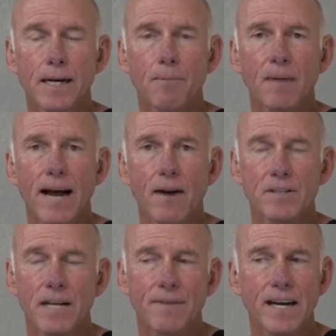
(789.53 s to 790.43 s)
a couple
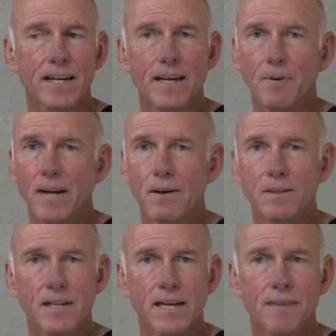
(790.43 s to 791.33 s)
hours and I've got a couple
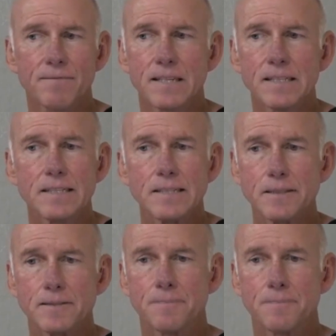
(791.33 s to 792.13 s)
hours left,